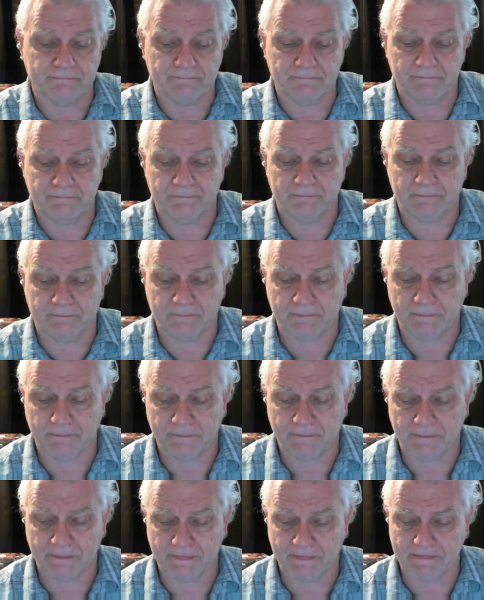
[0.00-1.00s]

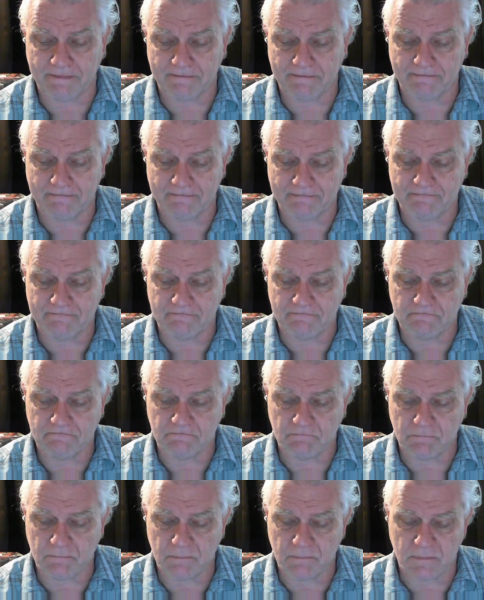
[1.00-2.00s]

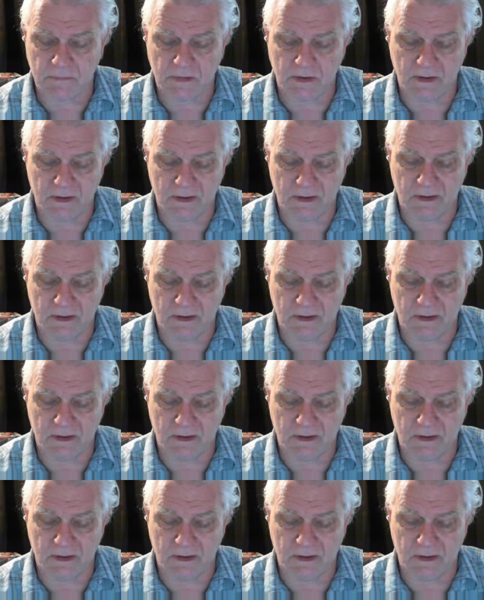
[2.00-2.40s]
[no speech]